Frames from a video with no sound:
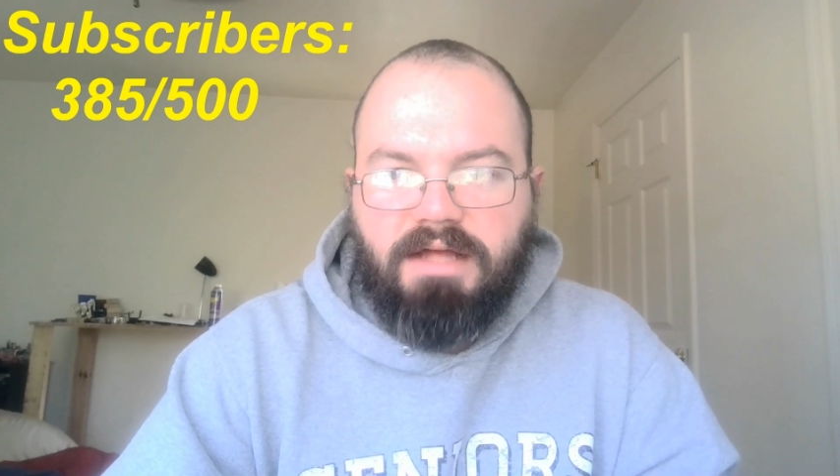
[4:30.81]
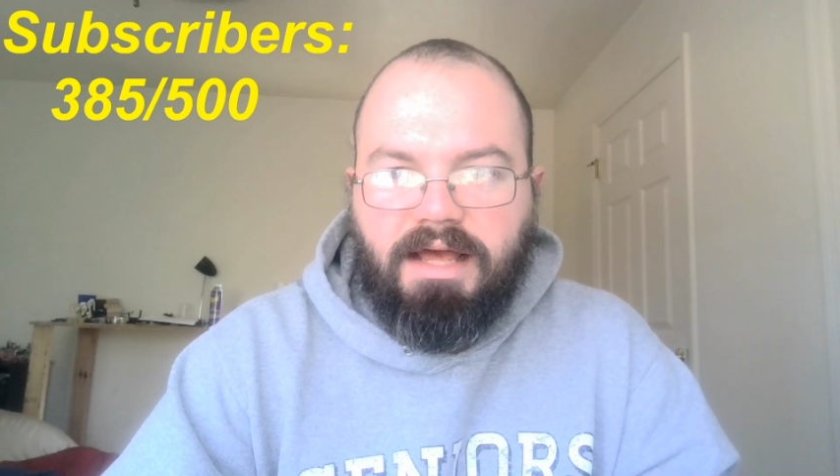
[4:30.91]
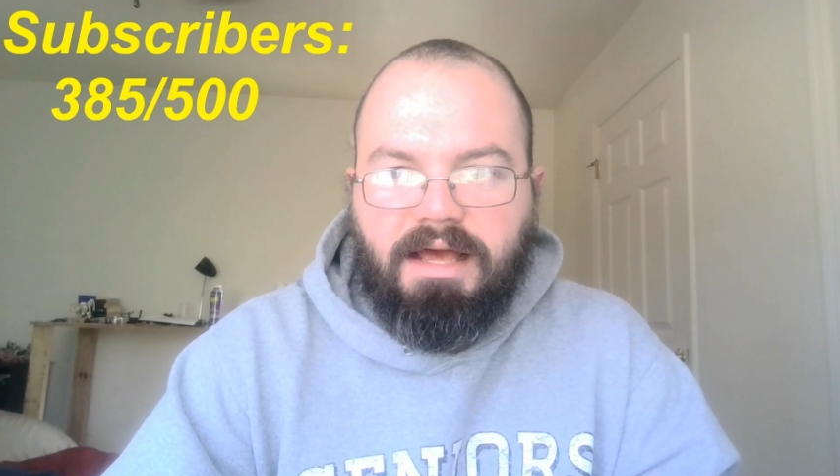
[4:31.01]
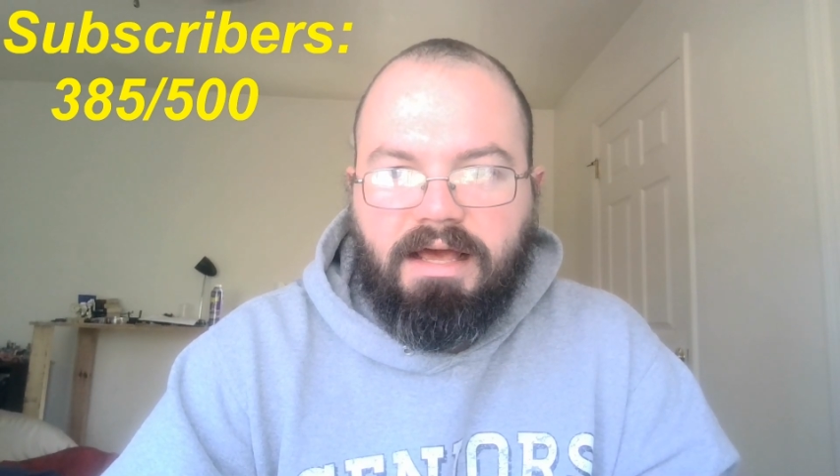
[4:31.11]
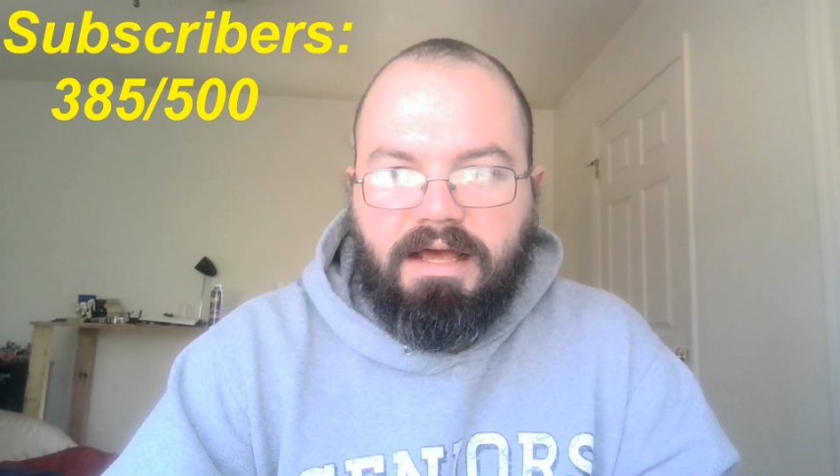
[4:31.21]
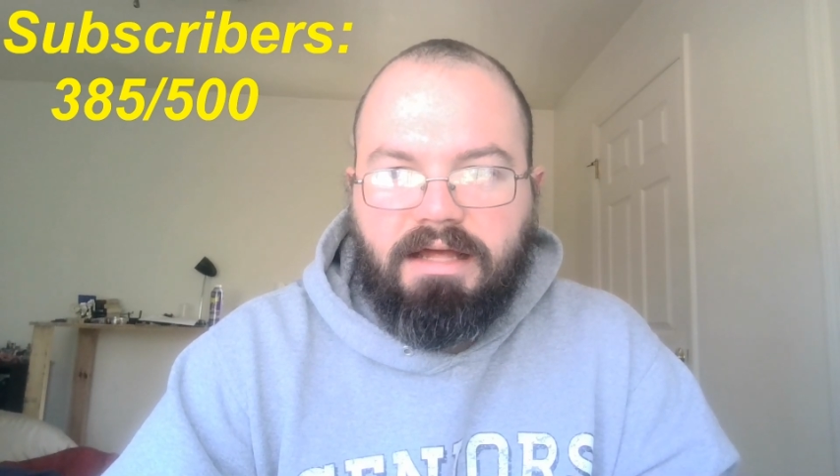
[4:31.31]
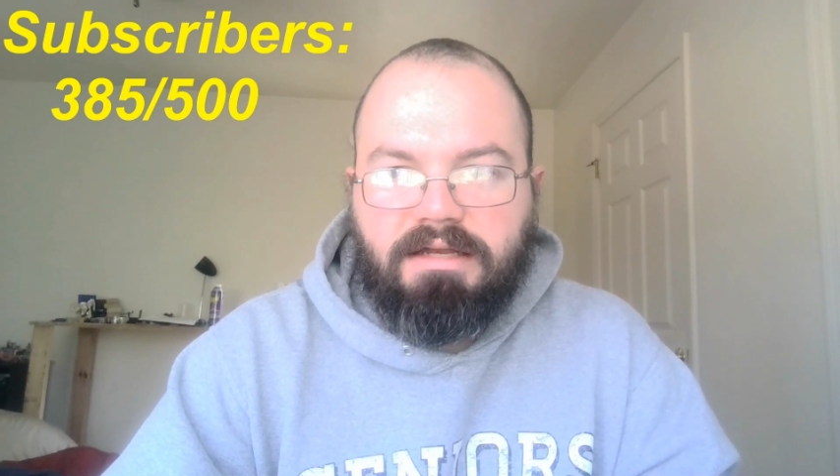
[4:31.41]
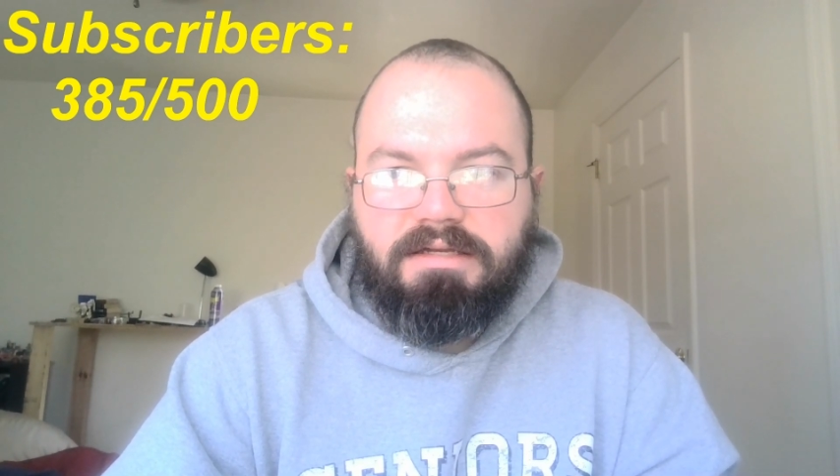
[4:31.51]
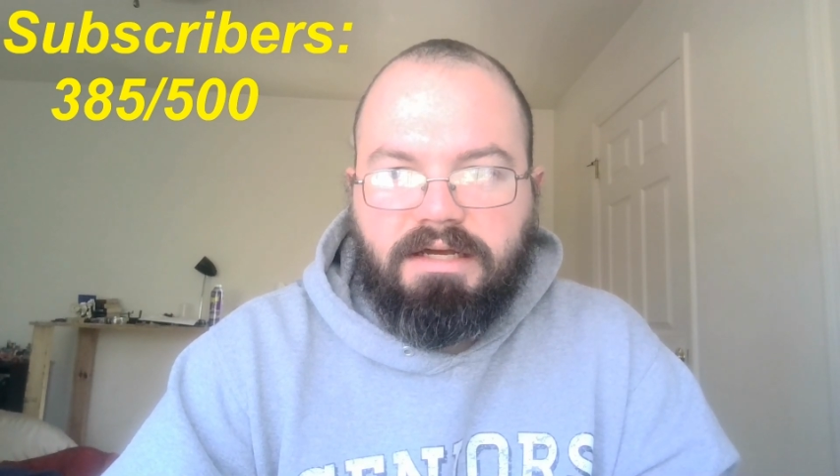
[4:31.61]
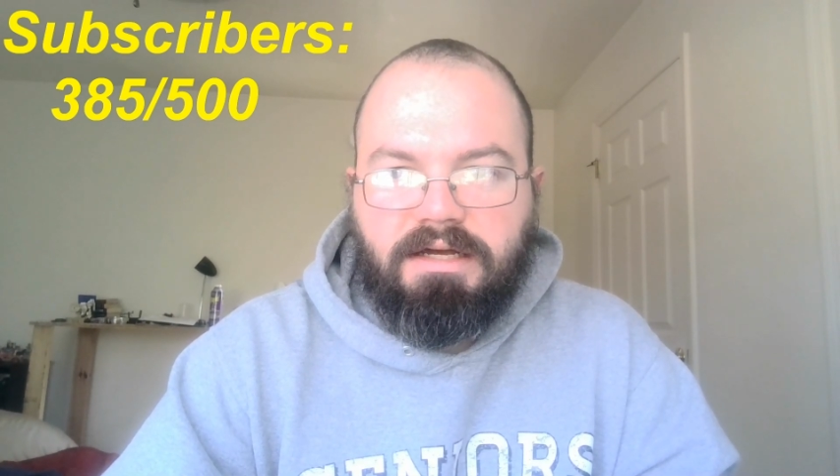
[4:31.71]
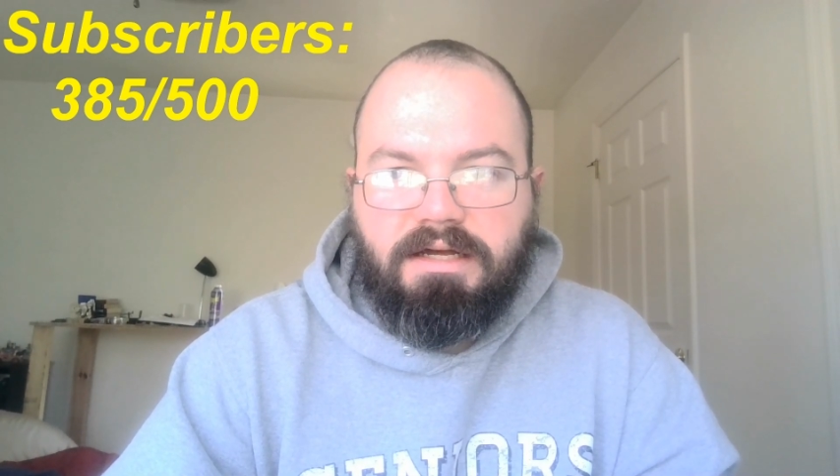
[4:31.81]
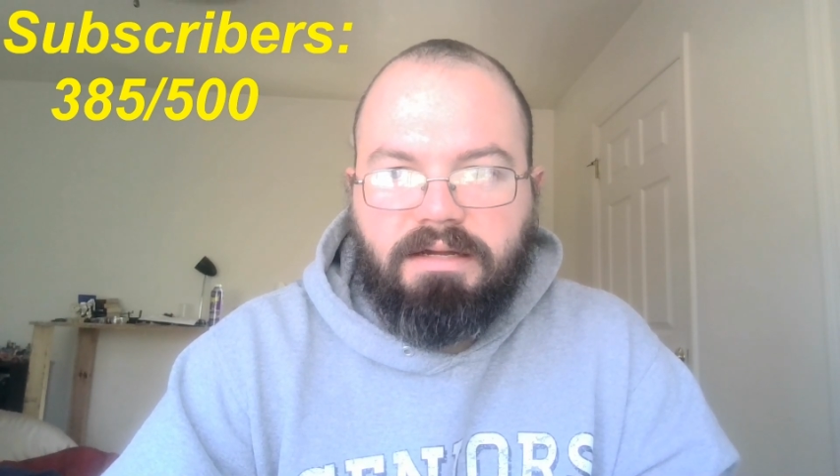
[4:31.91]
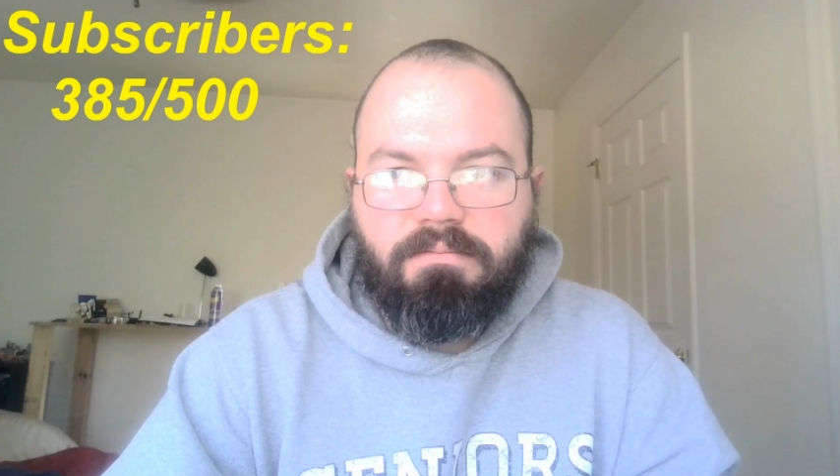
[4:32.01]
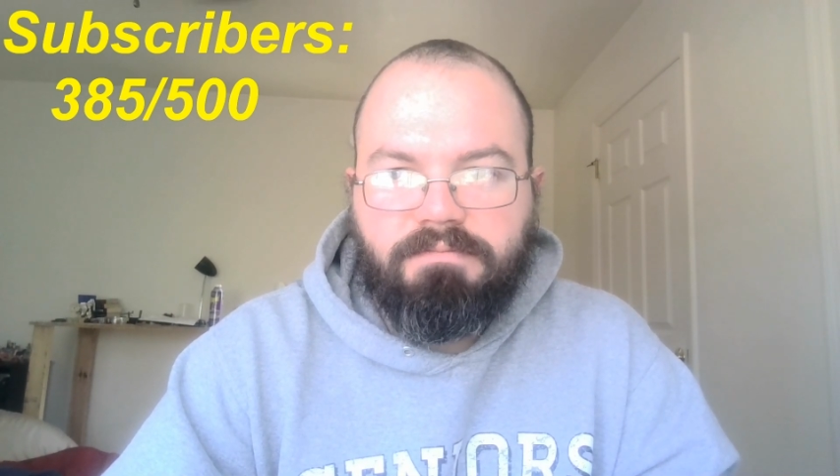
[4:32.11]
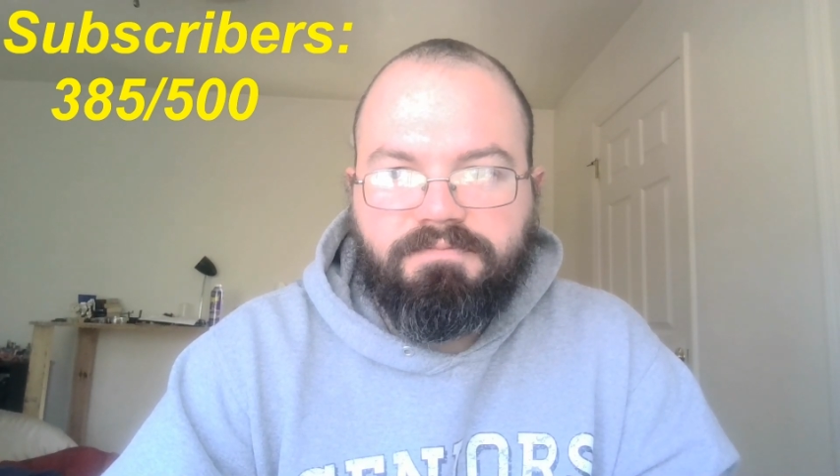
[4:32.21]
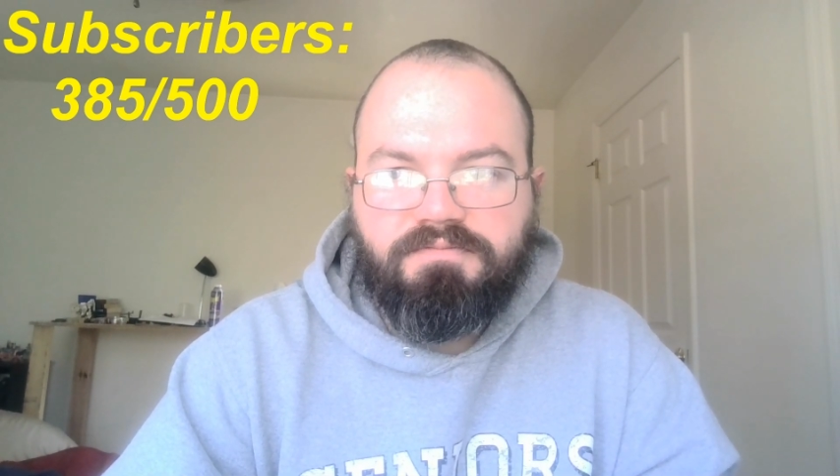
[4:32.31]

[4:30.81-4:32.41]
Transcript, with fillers: And um,